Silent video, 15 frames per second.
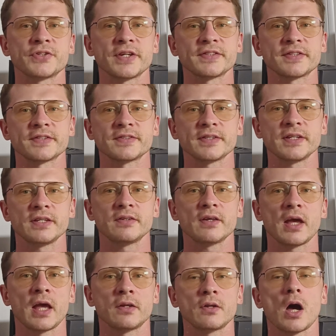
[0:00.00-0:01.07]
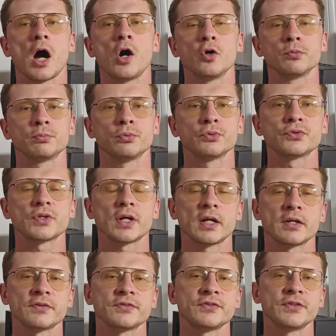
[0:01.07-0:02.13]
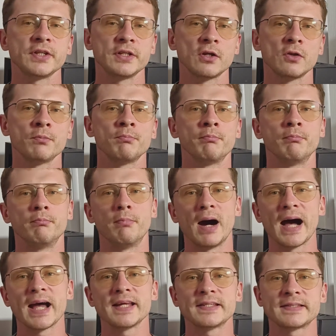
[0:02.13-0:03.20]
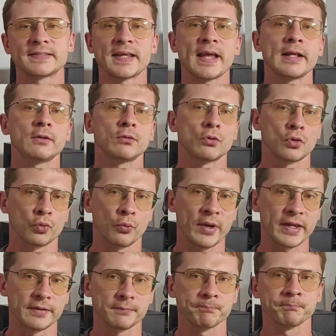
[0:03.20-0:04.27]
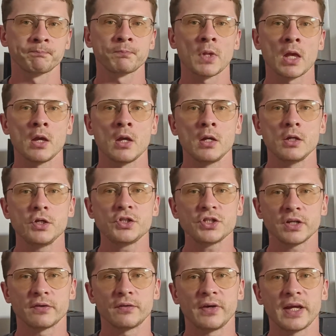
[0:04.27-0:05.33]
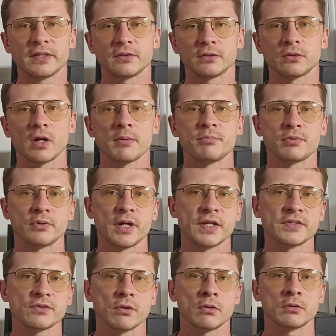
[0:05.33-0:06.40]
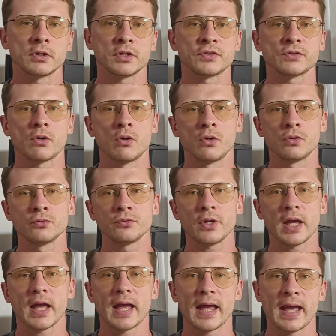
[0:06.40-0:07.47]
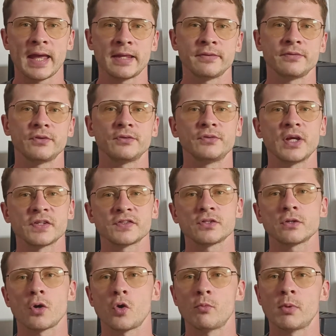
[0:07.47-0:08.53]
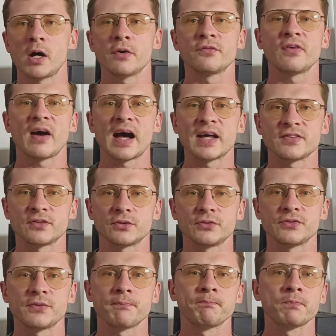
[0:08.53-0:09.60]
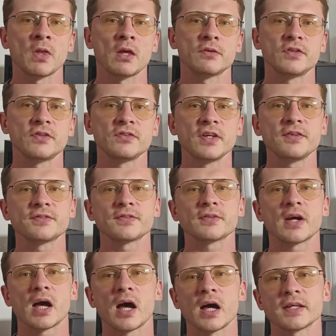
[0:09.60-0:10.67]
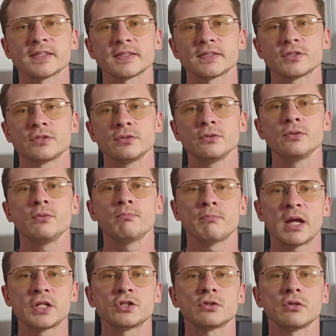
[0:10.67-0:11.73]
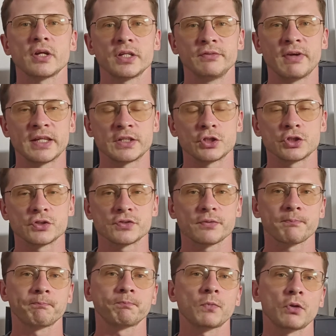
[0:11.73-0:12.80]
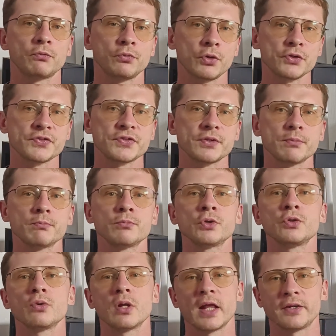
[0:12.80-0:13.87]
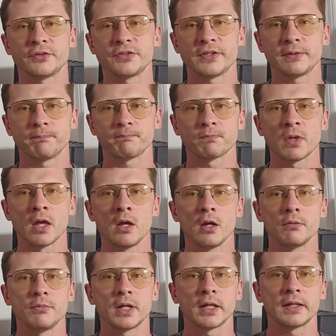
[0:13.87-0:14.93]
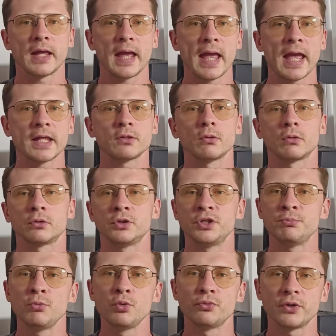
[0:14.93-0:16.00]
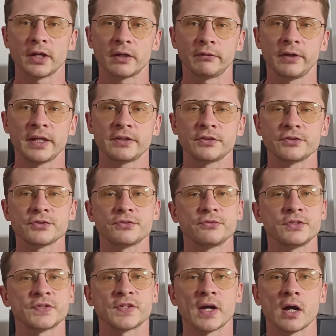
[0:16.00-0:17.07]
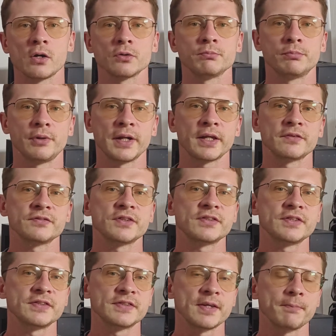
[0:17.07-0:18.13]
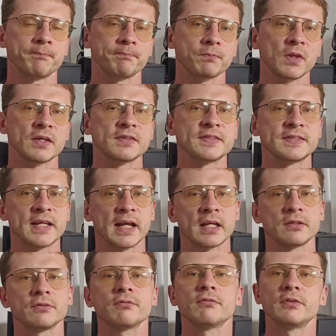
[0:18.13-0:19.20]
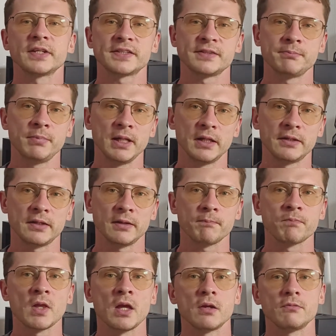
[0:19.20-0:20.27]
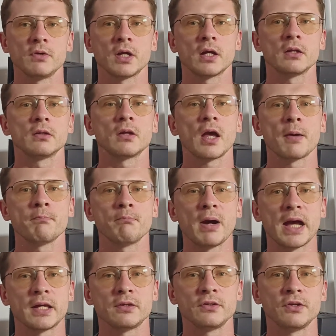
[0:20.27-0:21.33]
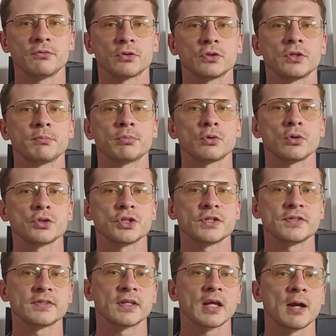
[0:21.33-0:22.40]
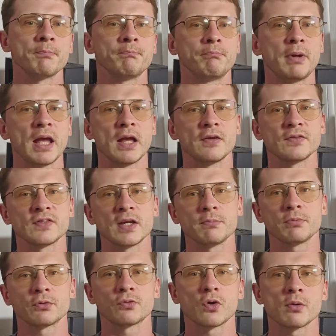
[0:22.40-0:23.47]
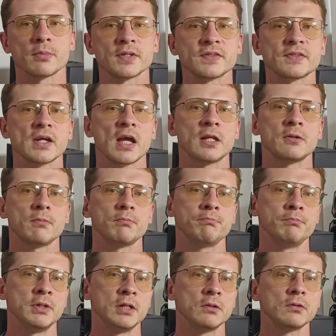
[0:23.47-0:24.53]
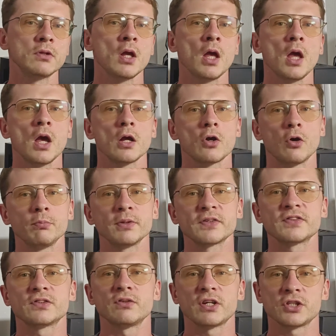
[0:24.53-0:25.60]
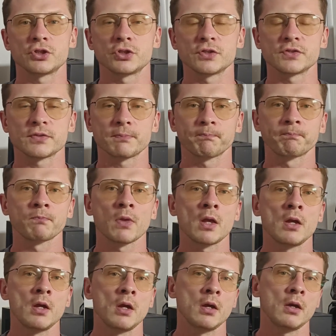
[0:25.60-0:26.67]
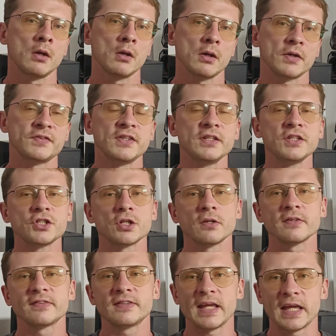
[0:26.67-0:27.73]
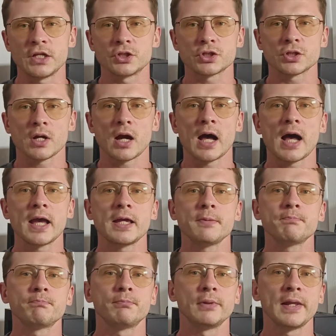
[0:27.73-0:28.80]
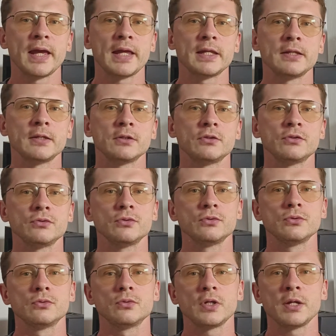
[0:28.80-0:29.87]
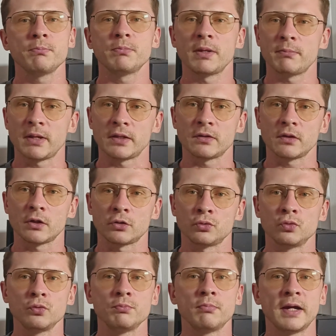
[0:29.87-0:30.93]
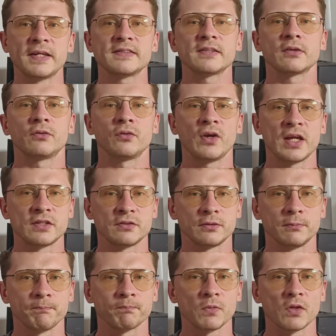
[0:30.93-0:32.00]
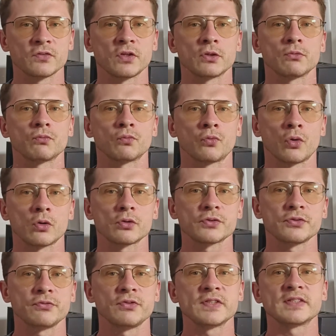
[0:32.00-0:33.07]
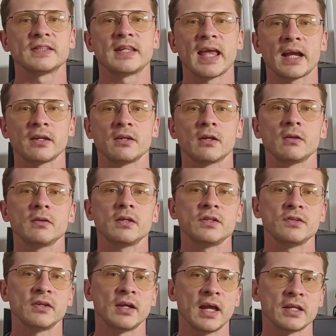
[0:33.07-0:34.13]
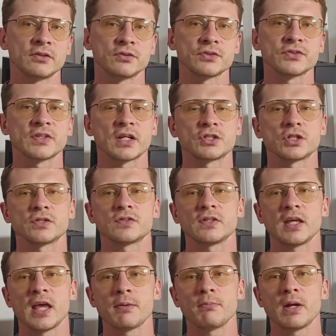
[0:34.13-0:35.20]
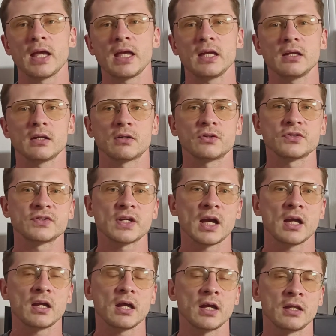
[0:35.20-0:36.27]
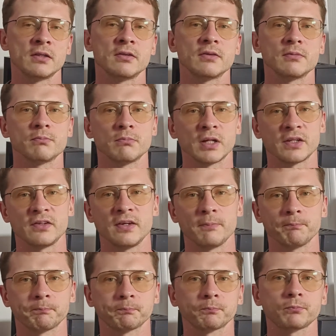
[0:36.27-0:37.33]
processes it, and outputs a signal buy, sell, or wait. Each aggregator operates on its own and doesn't know about the others. This gives us two major advantages. First, modularity. We can add or remove aggregators without breaking the system. Second, flexibility. We can combine different approaches, compare their performance, and build complex strategies. At the initial stage, I plan to implement a rule-based aggregator that works with technical indicators such as EMA, RSI, and MACD.